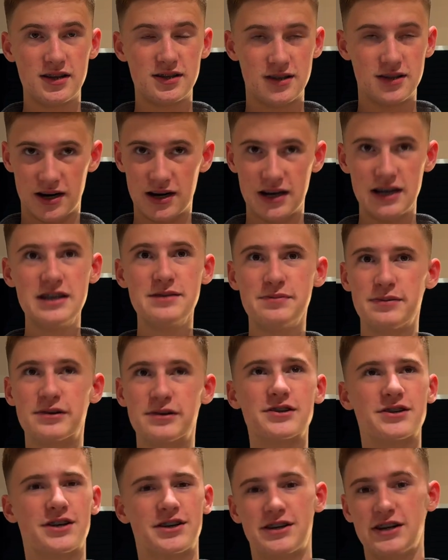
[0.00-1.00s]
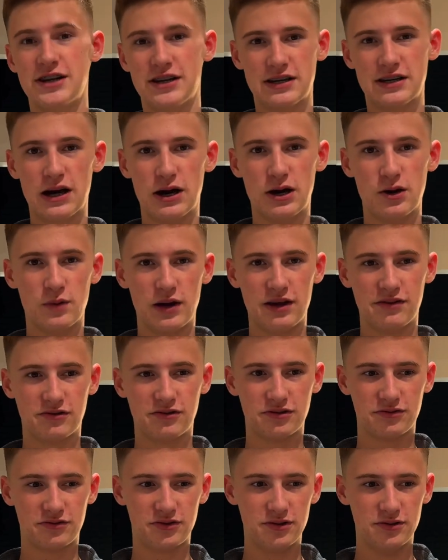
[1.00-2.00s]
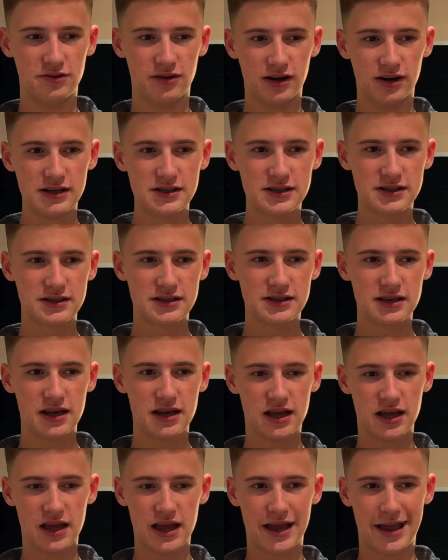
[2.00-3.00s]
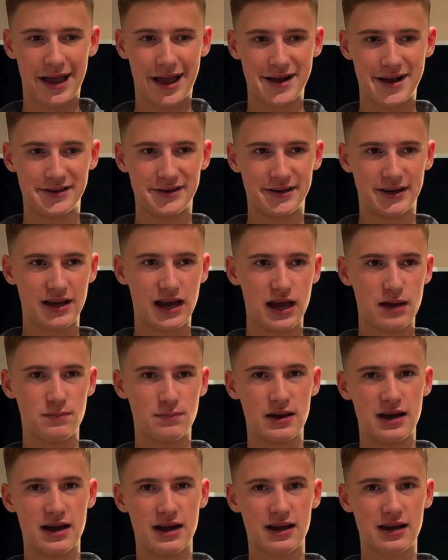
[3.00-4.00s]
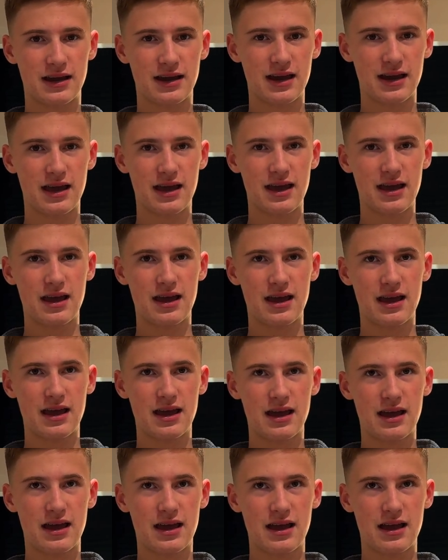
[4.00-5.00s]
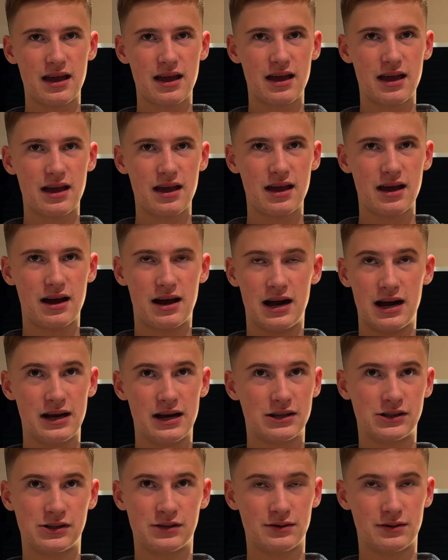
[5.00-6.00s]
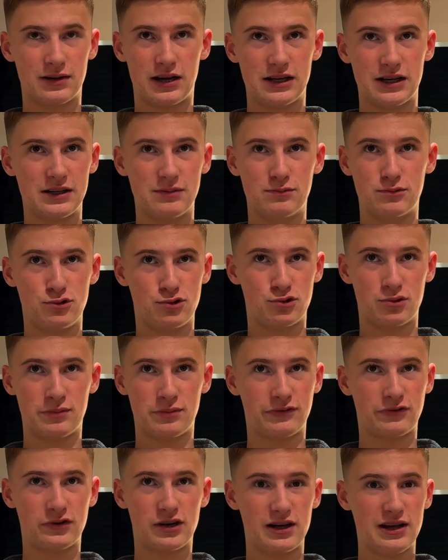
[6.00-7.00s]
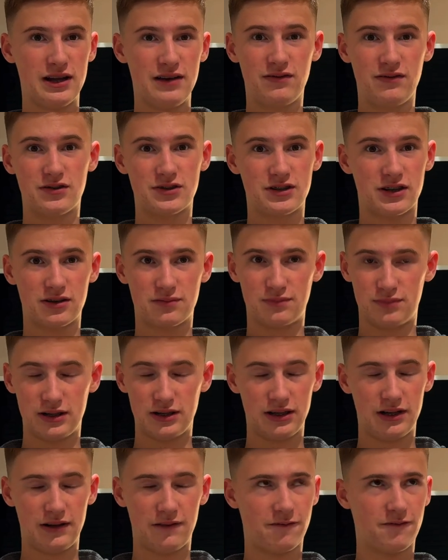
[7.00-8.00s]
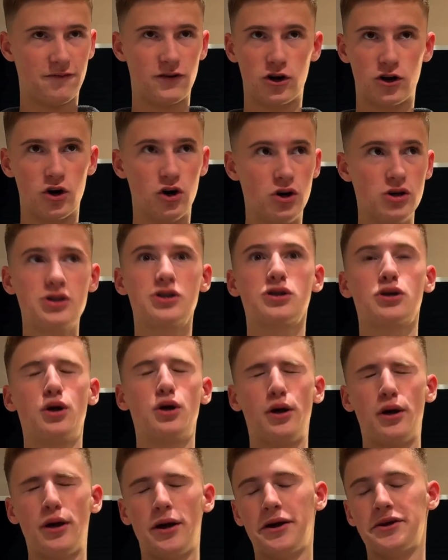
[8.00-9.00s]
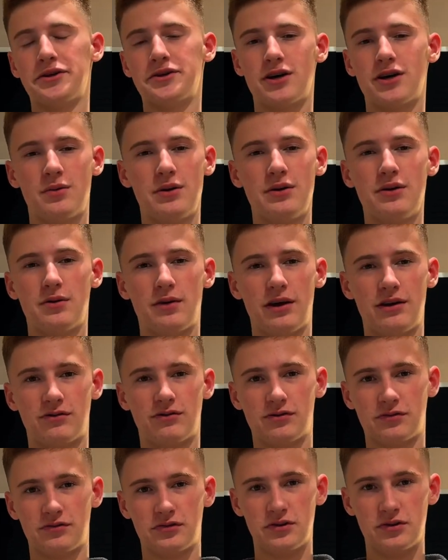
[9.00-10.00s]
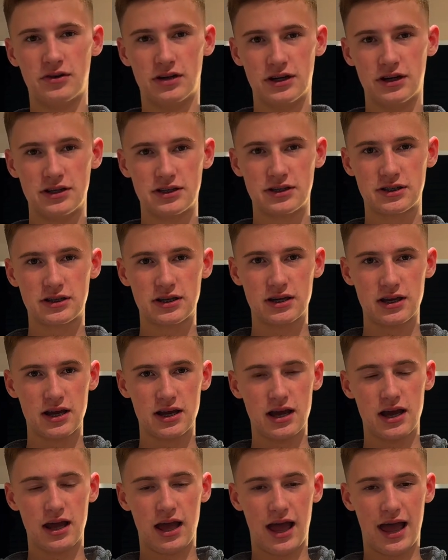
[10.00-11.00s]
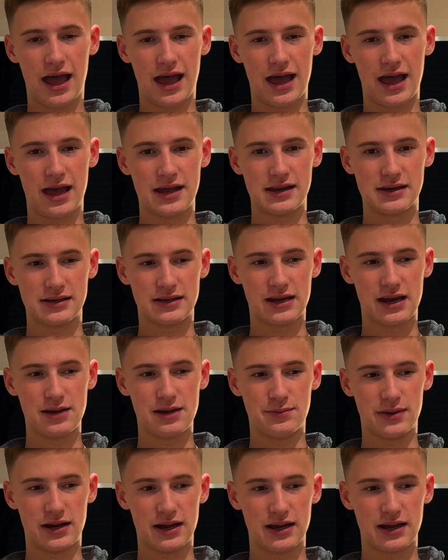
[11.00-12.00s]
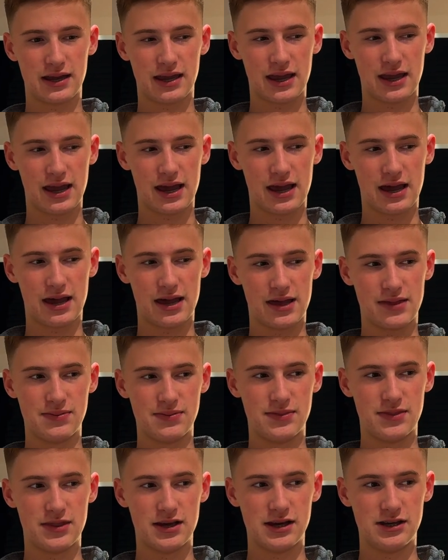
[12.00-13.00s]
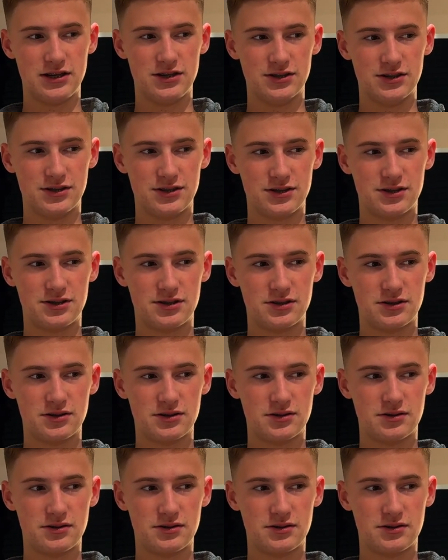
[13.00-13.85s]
died because I did go away for a few nights, and I came back. I didn't water them before I left because I completely forgot. So I went away for a few nights and came back, and they just